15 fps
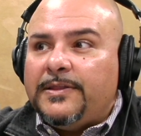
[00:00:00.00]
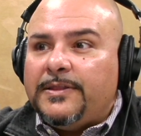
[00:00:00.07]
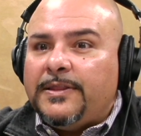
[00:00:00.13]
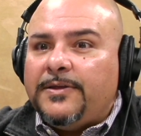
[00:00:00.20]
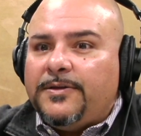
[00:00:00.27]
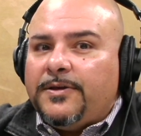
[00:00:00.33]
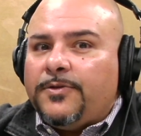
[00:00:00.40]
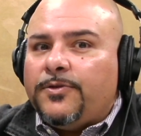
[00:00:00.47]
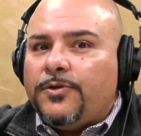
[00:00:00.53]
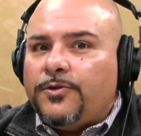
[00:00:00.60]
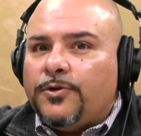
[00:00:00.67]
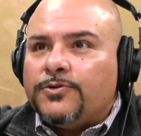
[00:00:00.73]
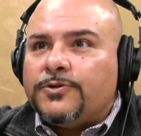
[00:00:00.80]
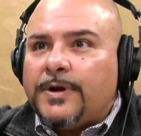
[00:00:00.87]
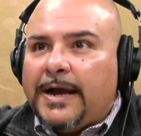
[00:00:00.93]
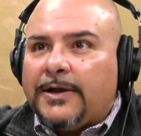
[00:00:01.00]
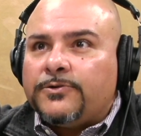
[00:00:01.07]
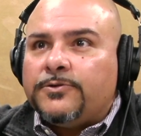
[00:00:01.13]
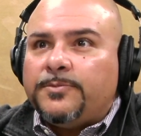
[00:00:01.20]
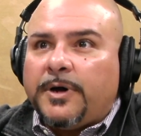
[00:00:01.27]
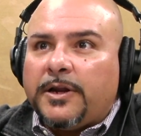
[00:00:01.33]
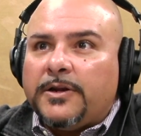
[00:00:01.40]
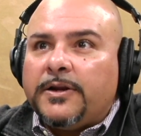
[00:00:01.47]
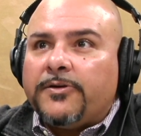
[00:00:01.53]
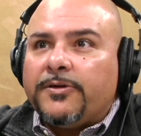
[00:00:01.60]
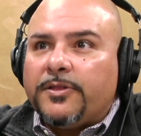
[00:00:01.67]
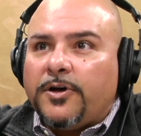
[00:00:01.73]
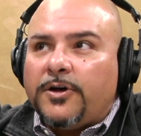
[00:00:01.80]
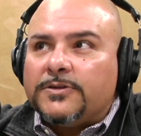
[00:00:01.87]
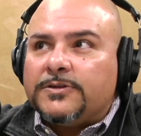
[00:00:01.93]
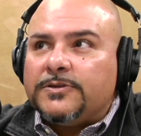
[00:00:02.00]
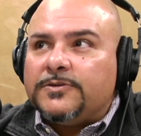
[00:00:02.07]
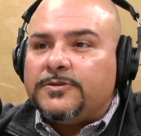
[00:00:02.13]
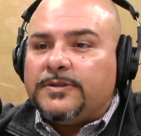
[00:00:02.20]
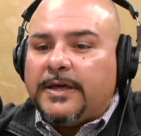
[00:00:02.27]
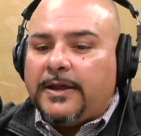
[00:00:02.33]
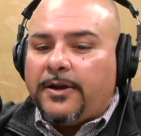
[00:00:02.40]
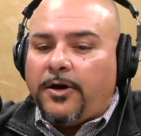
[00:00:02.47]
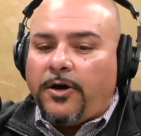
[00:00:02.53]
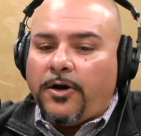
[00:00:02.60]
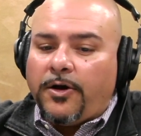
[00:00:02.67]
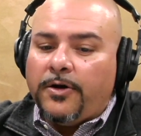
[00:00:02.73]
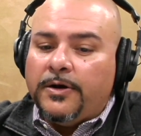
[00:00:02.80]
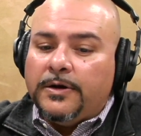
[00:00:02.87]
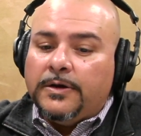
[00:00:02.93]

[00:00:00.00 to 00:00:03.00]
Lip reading: those are actual monetary losses that are